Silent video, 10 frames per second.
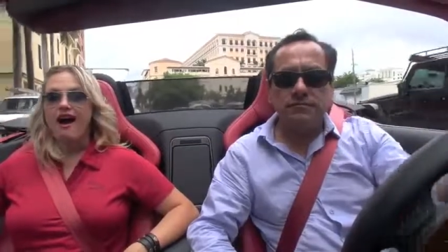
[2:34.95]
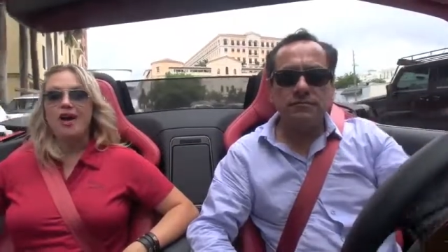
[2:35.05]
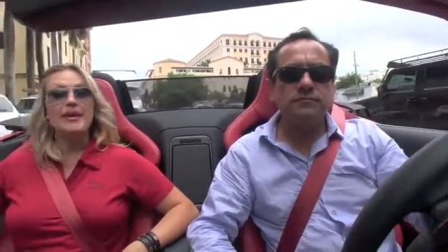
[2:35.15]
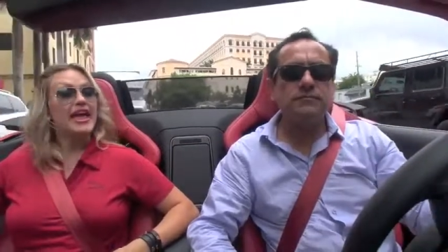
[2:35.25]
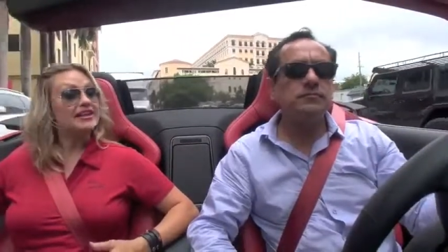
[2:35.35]

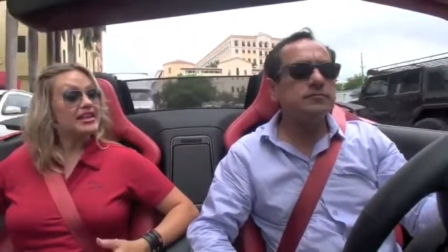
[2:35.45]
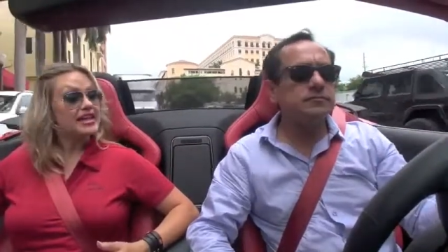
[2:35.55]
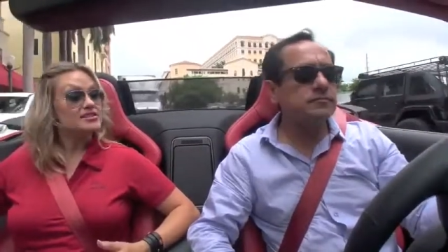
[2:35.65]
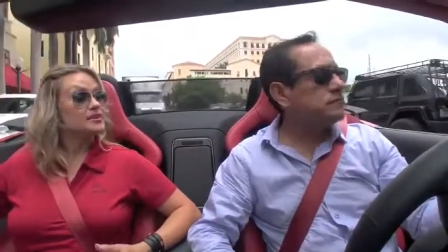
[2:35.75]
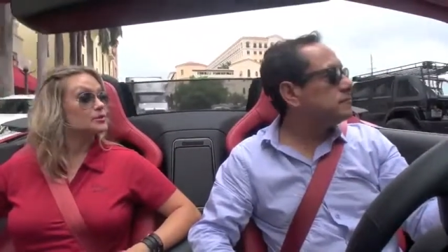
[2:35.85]
Speaker 1: um, and it
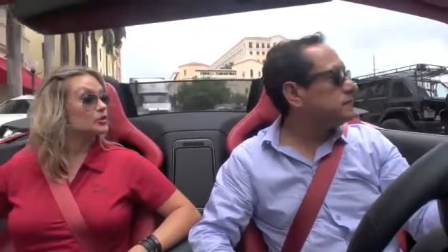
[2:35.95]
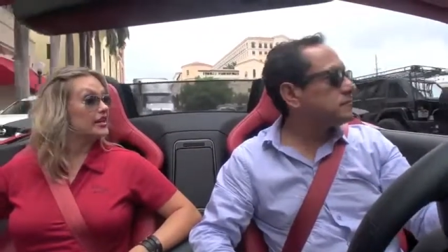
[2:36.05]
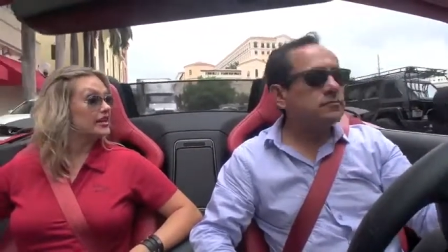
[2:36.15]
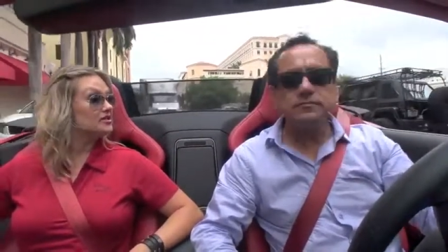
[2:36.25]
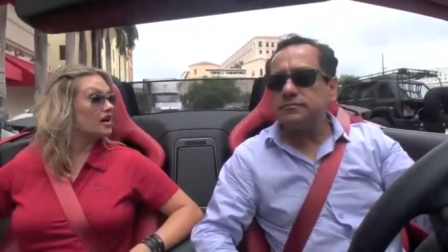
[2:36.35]
has a
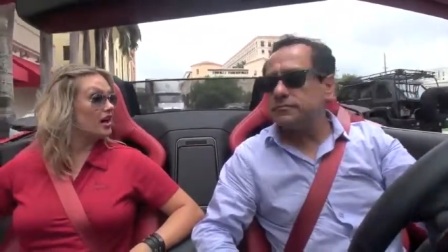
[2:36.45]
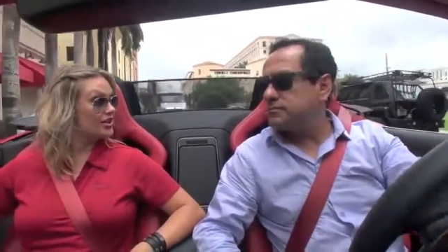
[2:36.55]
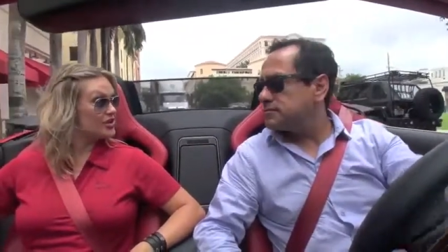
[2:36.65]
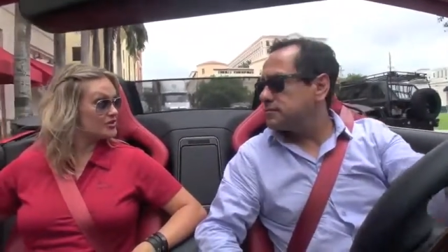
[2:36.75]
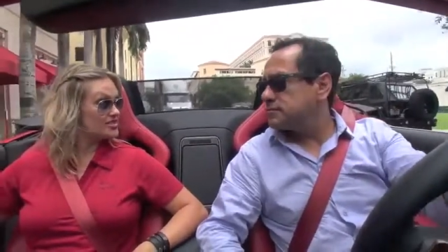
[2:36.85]
Meridian
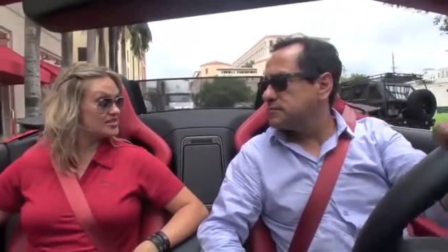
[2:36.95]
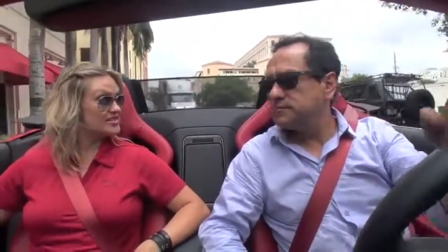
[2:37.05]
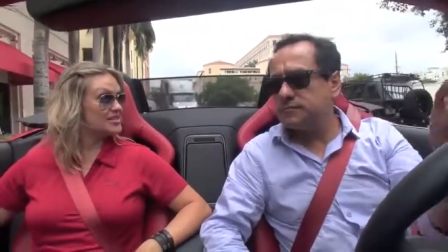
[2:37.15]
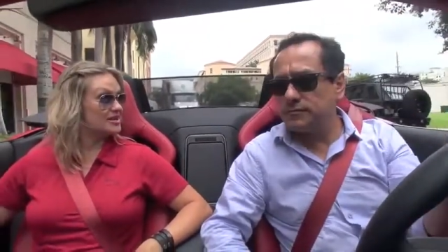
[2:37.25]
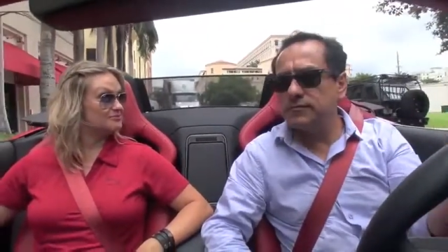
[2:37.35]
audio
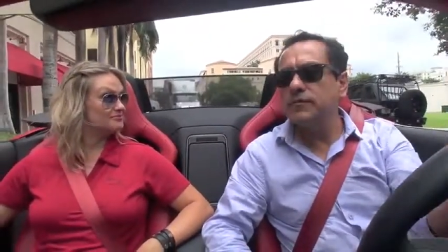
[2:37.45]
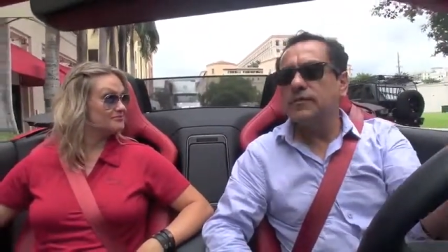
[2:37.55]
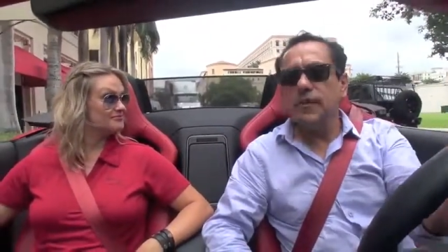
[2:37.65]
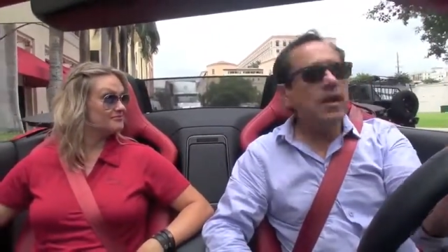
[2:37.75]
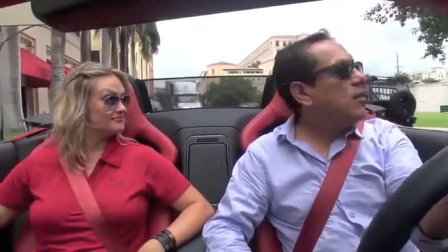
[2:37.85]
system.
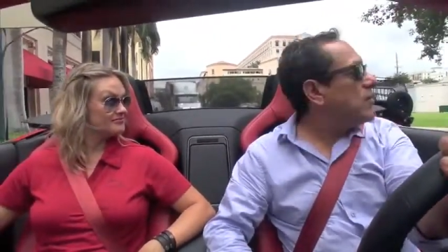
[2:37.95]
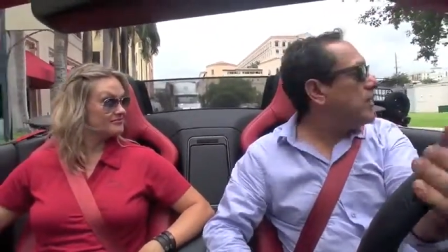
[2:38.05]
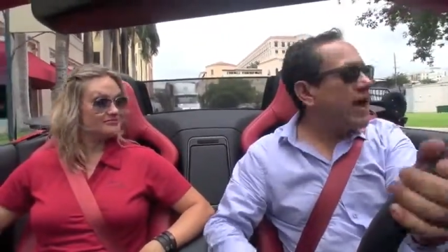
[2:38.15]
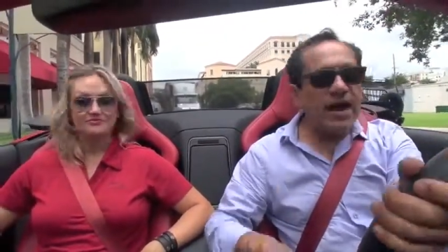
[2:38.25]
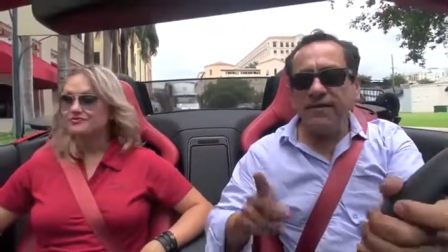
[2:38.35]

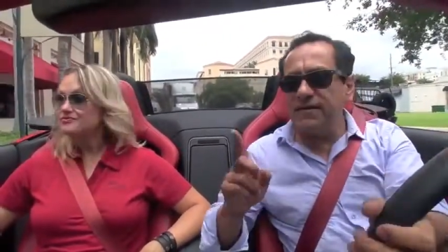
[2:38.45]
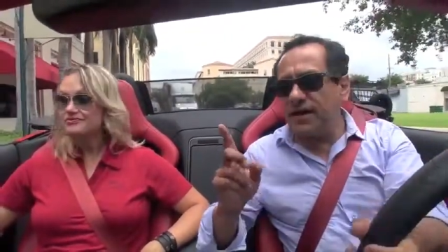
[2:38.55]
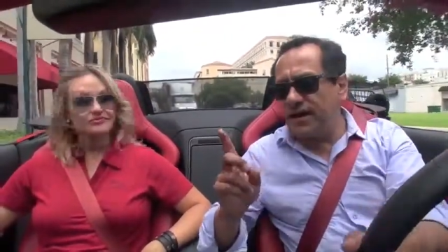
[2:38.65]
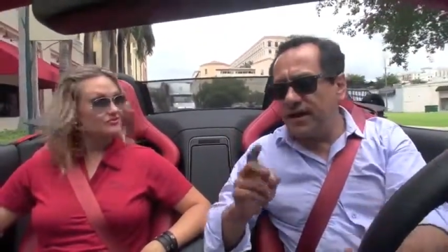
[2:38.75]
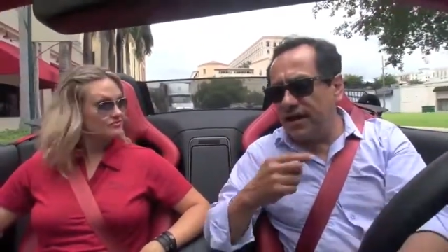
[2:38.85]
Speaker 2: Yeah, I've,
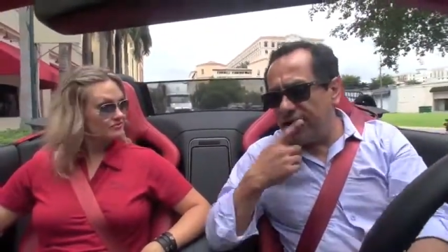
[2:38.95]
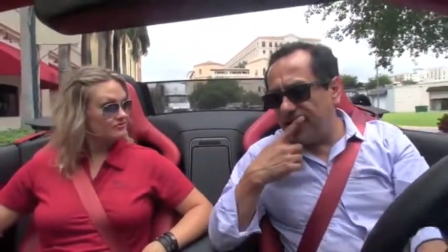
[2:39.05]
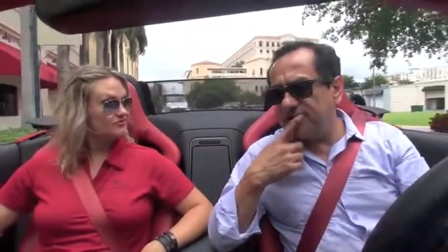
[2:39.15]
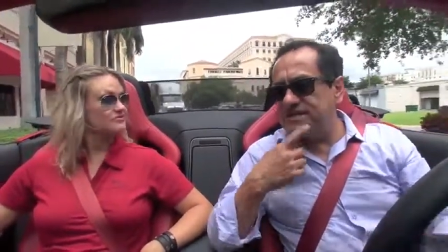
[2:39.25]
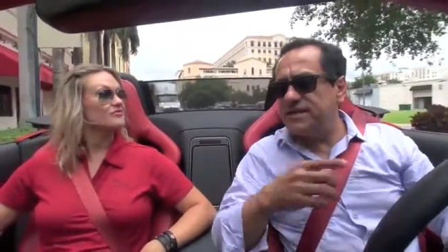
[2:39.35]
I, uh,
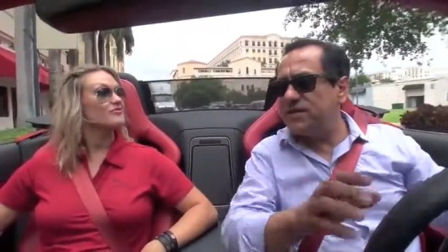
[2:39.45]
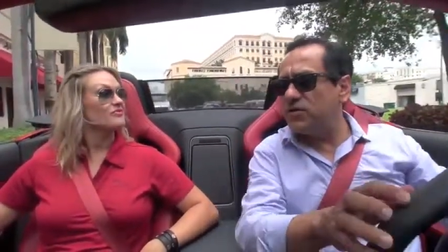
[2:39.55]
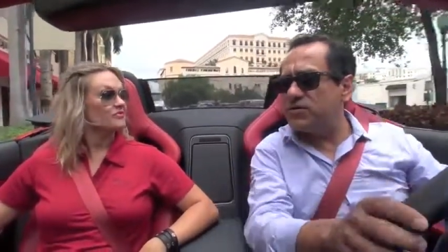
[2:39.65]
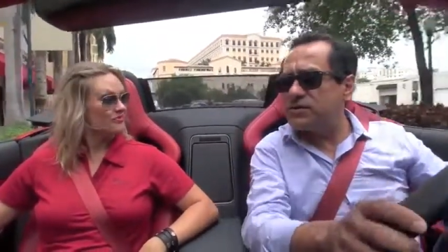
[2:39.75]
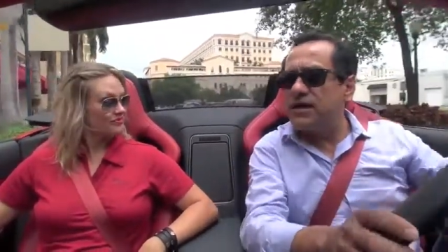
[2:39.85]
I've seen
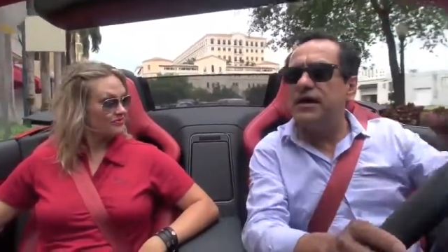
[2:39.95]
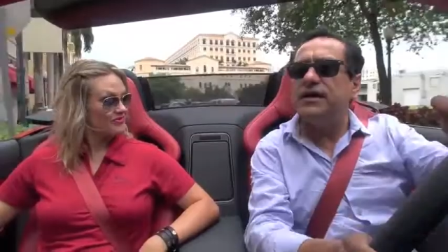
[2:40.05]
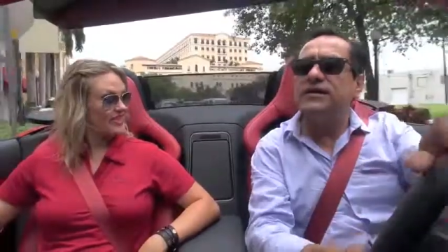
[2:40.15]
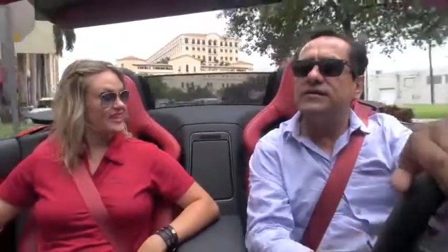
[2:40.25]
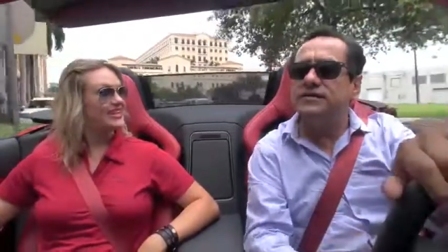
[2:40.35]
those.
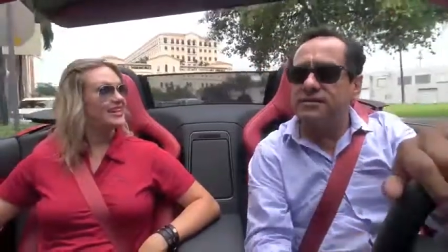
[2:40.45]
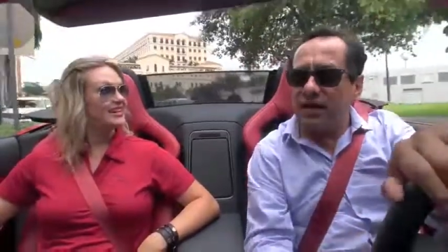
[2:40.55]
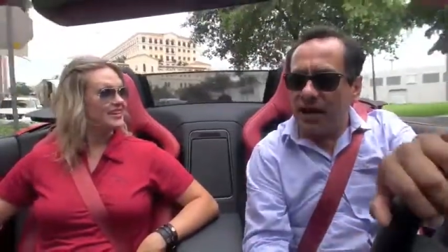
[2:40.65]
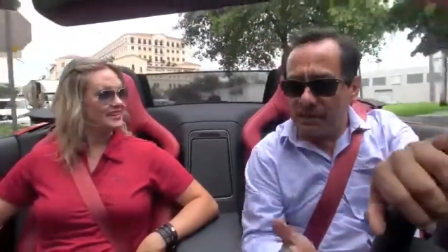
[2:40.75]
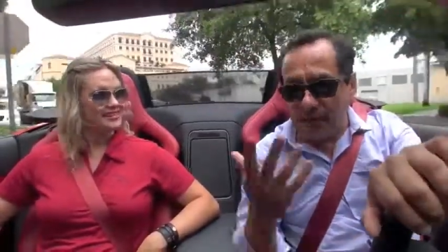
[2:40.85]
Uh,
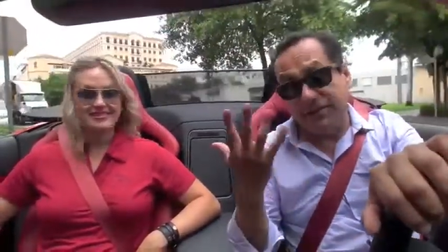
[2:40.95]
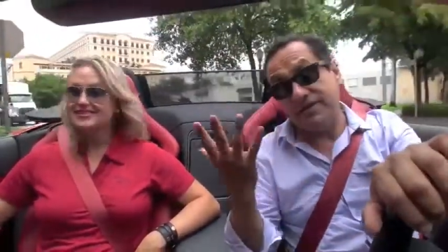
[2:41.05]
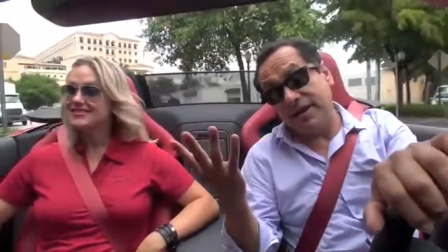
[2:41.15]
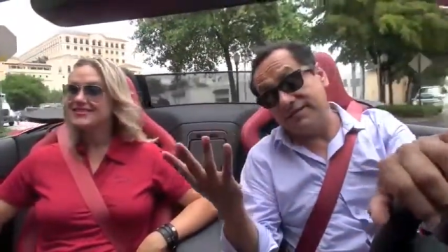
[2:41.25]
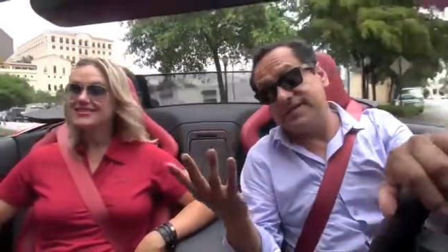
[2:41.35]
I, I,
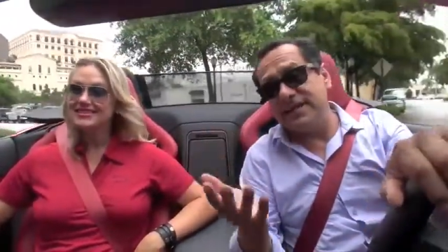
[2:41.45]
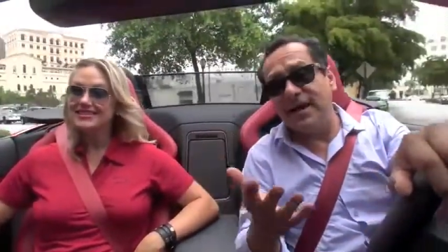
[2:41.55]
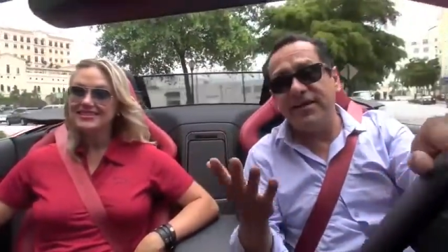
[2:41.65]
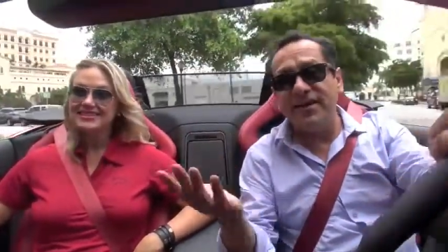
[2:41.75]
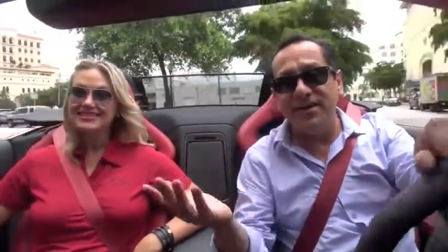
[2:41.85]
have seen,
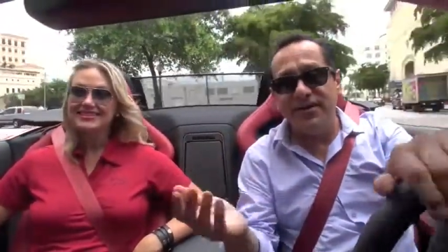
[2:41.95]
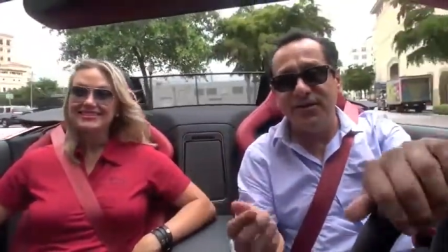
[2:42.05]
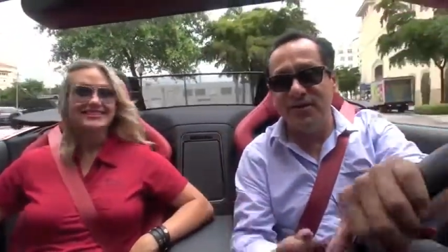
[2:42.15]
I heard